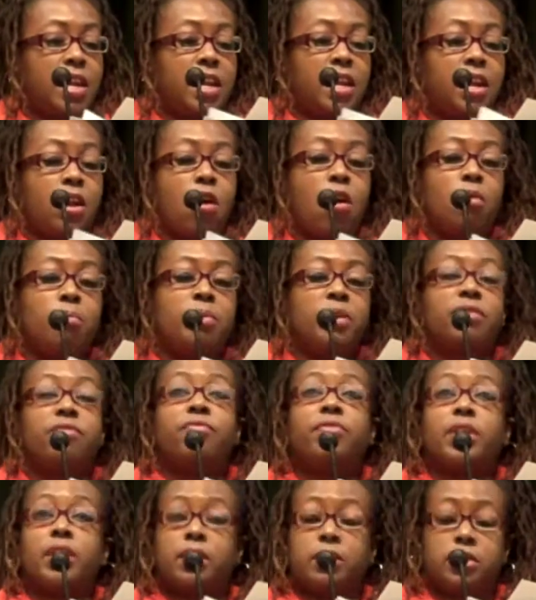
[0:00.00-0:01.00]
it had all been
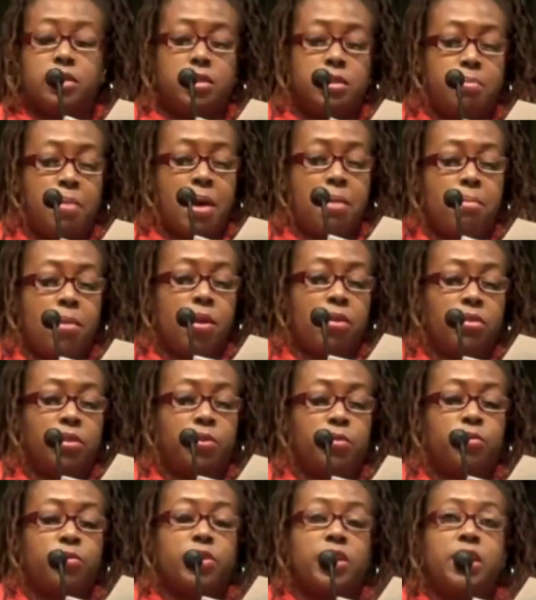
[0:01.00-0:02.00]
fixed by Martin
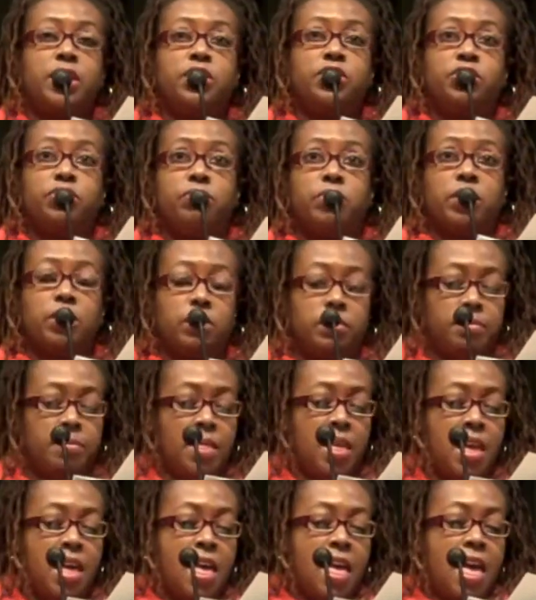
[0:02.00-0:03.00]
Luther King
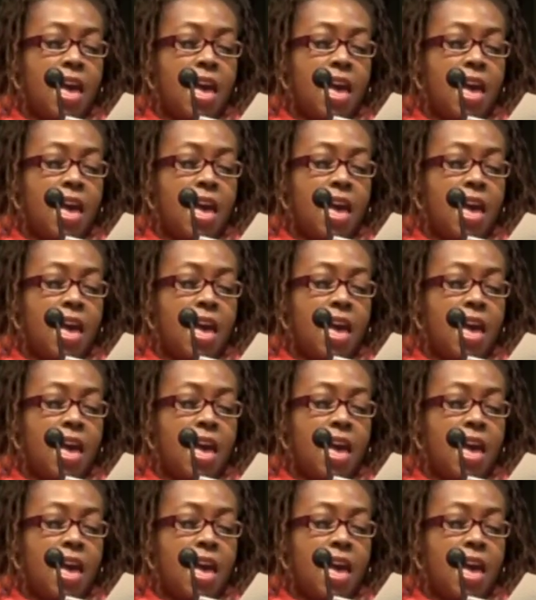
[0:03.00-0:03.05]
Jr.